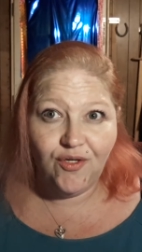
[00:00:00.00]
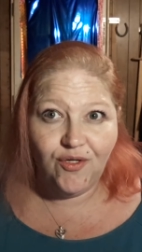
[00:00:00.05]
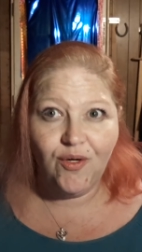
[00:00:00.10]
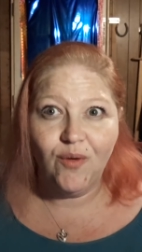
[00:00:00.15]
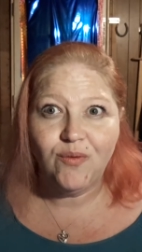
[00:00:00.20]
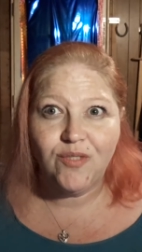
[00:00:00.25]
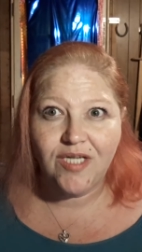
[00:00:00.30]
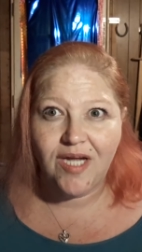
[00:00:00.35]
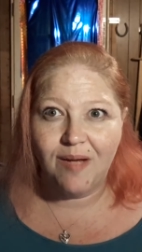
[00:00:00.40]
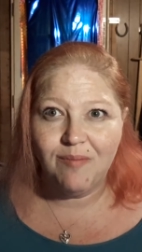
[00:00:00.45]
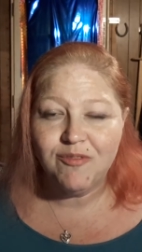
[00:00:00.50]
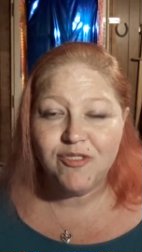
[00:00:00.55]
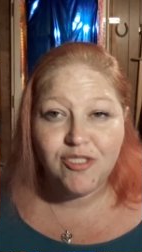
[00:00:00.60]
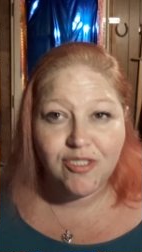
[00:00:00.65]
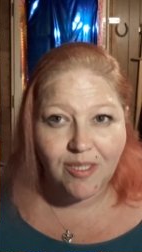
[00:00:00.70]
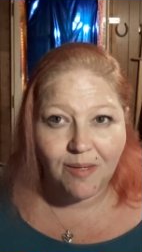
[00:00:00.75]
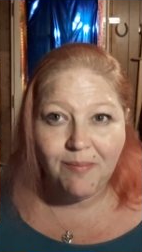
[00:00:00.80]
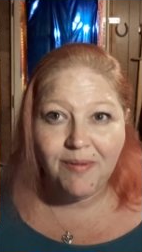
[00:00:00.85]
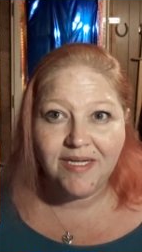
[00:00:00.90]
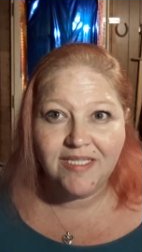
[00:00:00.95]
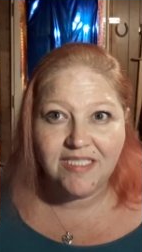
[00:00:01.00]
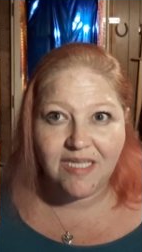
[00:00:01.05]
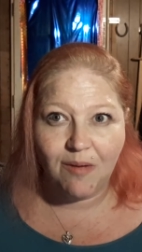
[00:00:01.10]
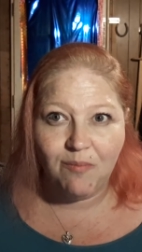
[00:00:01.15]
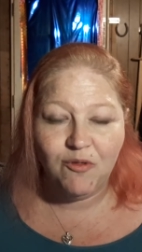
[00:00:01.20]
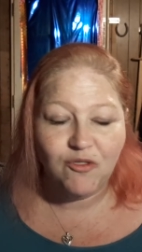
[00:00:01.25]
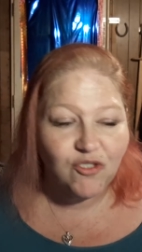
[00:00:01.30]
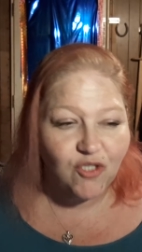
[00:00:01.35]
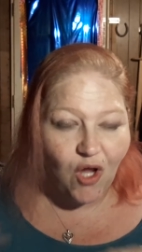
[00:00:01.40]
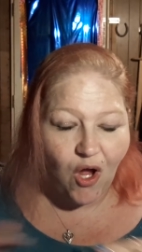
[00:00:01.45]
No time. Somebody's
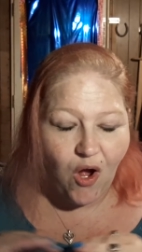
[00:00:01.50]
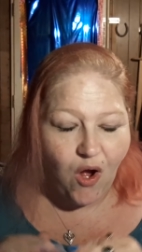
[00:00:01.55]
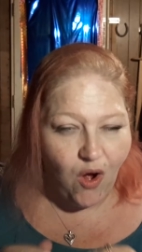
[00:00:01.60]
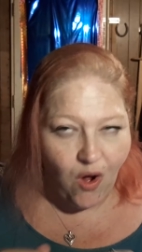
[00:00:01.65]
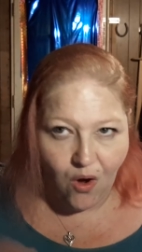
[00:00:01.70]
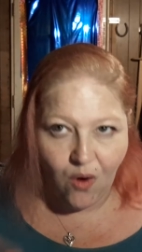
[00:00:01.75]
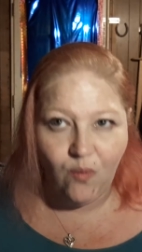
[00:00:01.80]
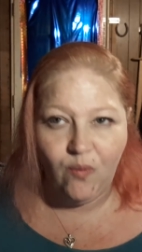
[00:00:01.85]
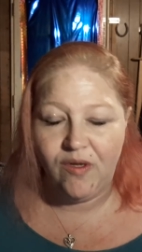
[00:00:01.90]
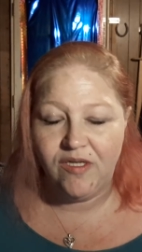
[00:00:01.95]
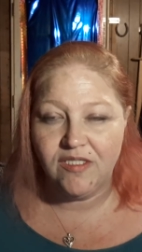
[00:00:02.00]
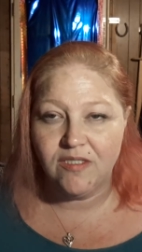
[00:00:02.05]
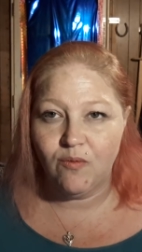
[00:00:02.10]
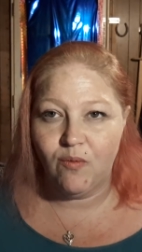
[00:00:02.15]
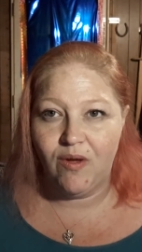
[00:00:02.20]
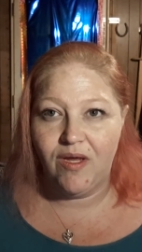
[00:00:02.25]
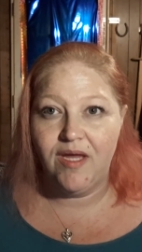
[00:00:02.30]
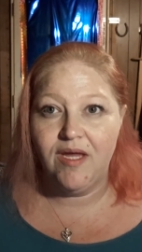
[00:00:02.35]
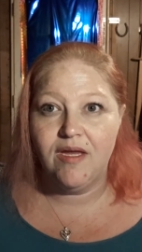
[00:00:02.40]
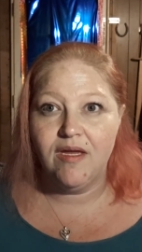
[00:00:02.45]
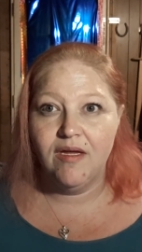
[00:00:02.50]
almost always awake.